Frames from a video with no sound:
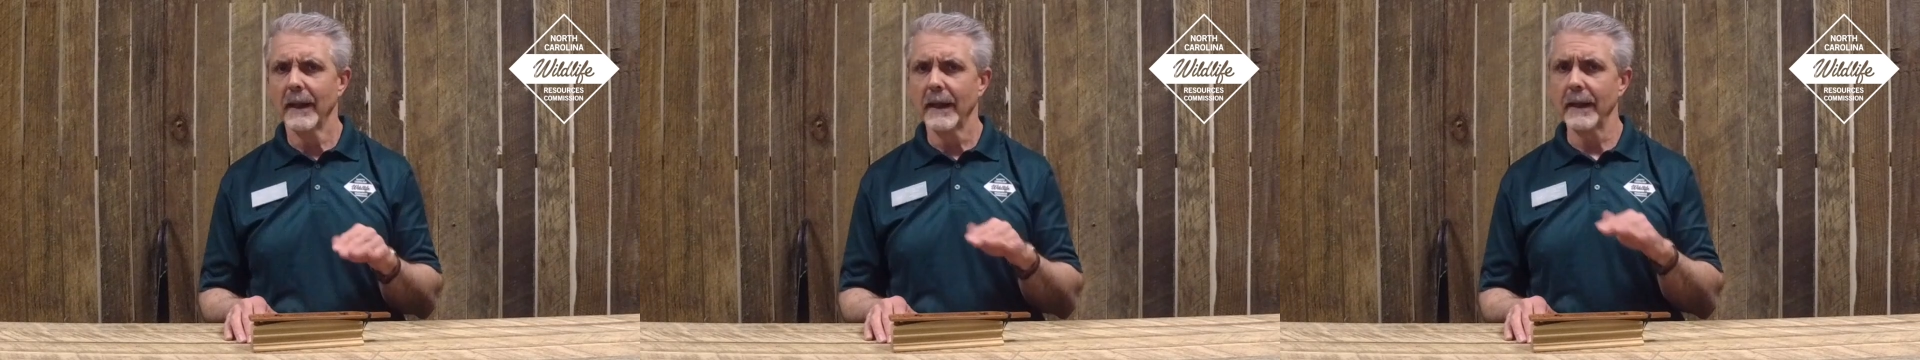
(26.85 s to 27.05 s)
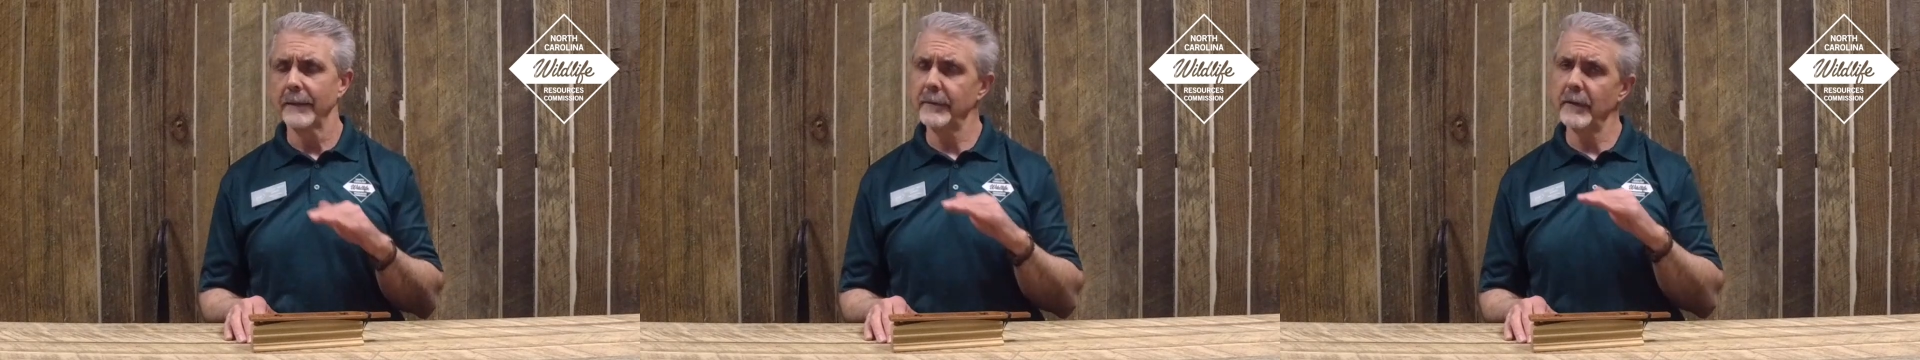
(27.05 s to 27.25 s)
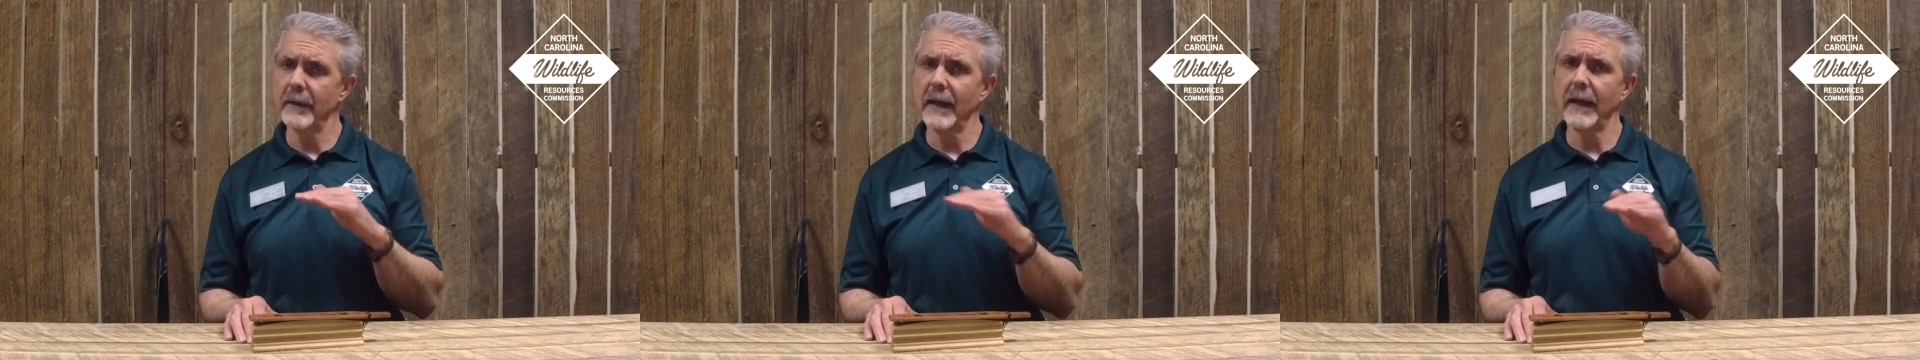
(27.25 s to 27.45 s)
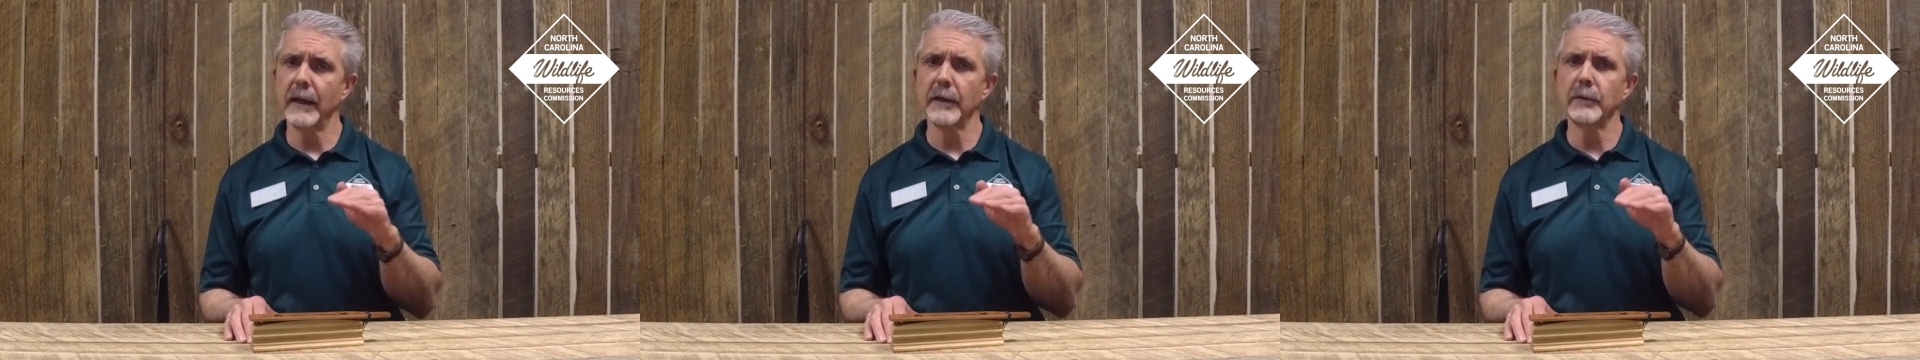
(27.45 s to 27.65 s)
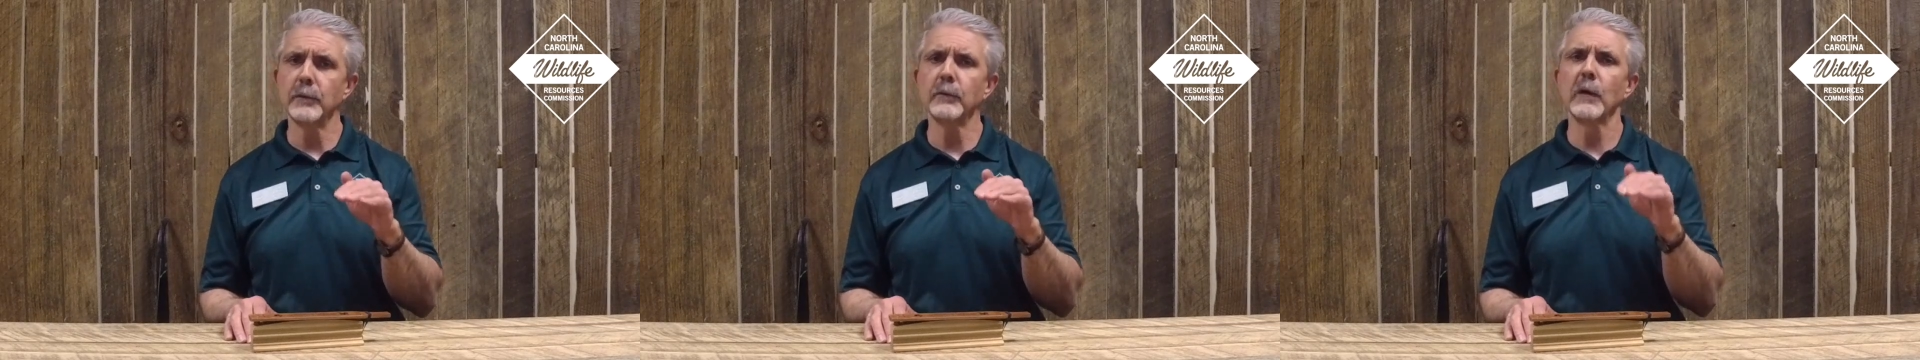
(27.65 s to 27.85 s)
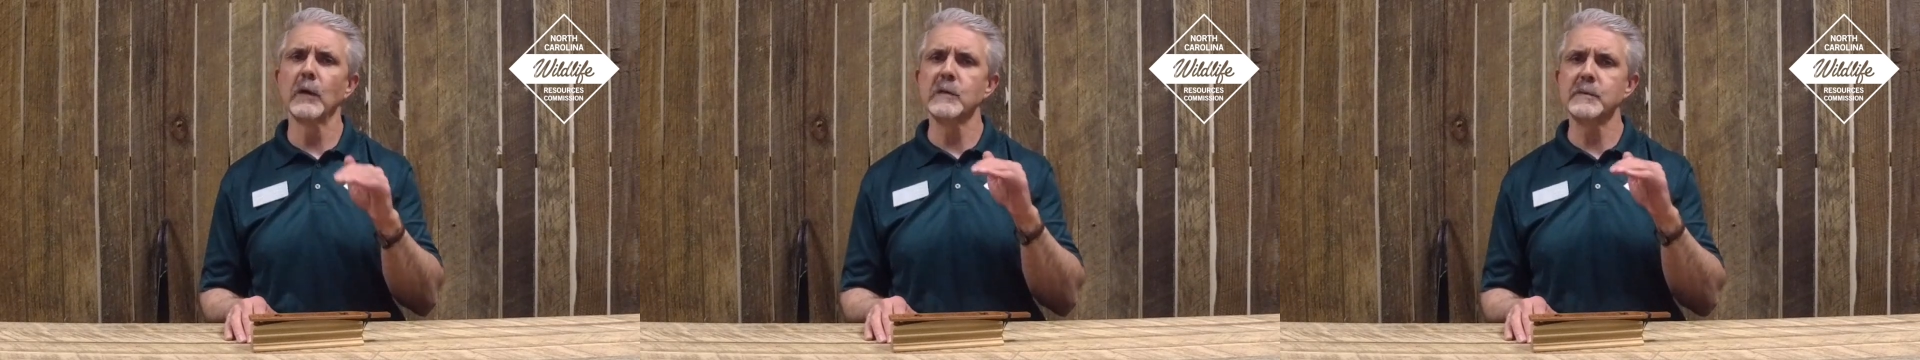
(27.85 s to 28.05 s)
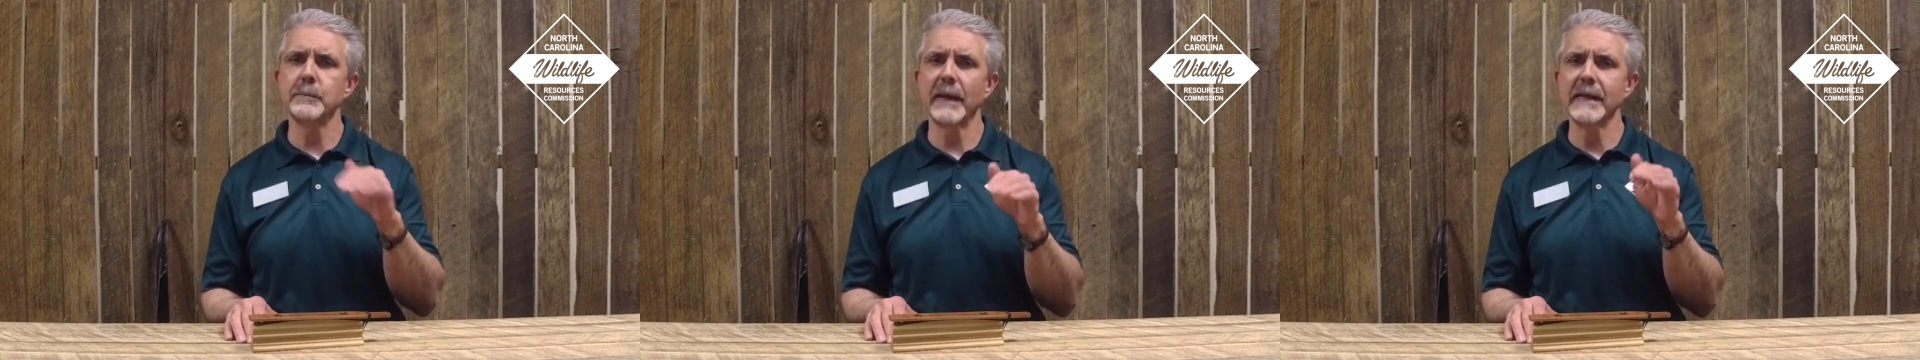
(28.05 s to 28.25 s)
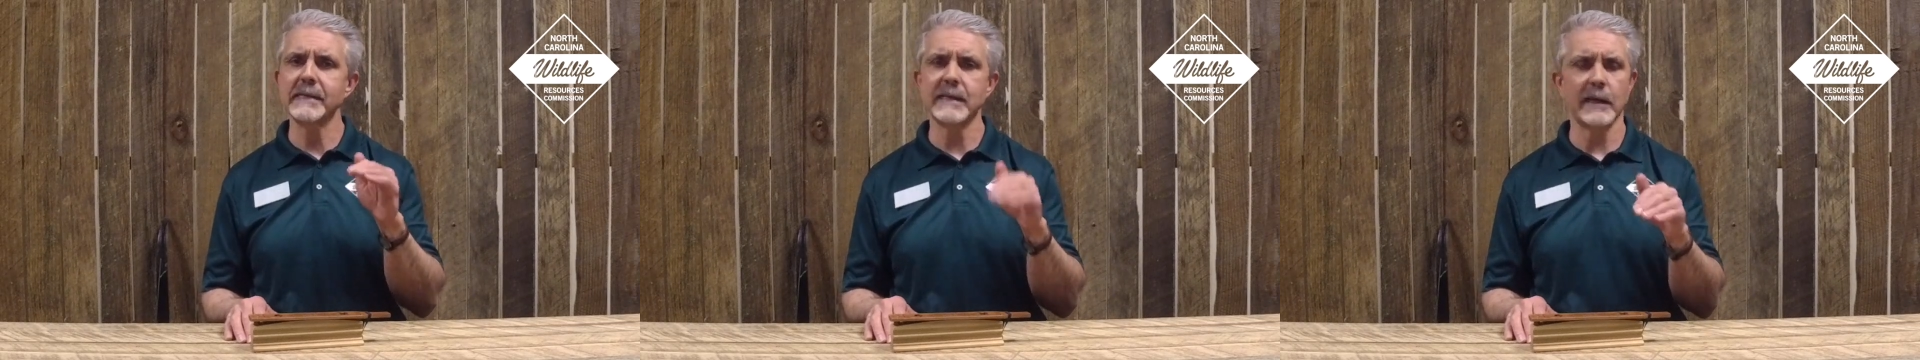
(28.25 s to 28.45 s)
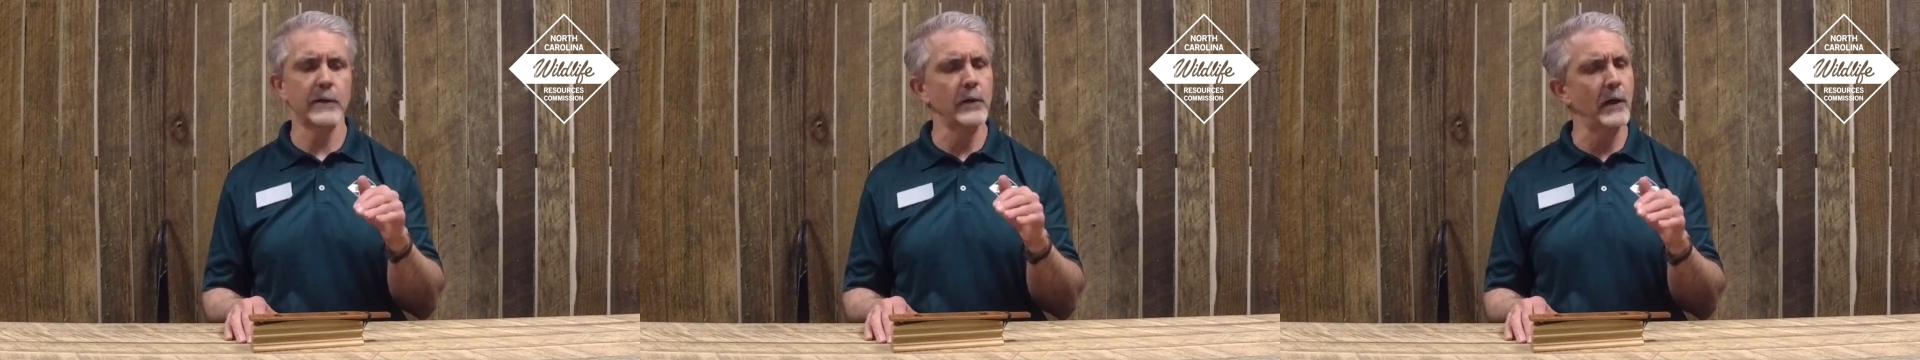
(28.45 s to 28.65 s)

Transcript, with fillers: And if you know how to do those basic